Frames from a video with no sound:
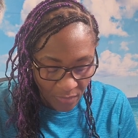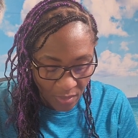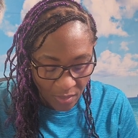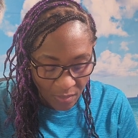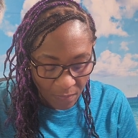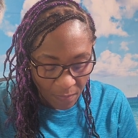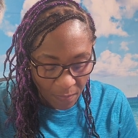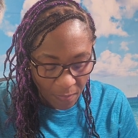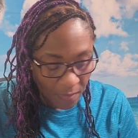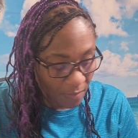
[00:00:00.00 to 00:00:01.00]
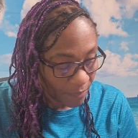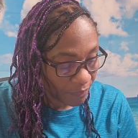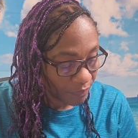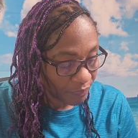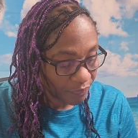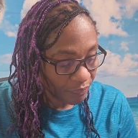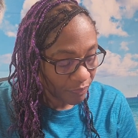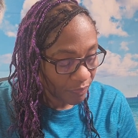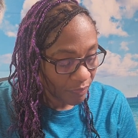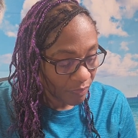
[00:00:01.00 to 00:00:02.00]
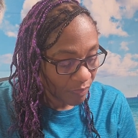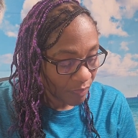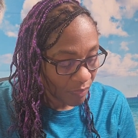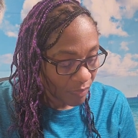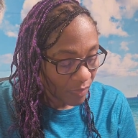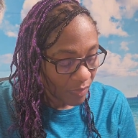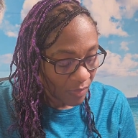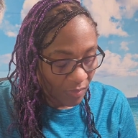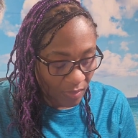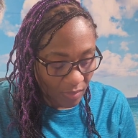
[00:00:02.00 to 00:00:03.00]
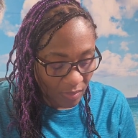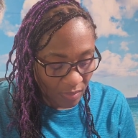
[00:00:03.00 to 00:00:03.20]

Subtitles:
(silence)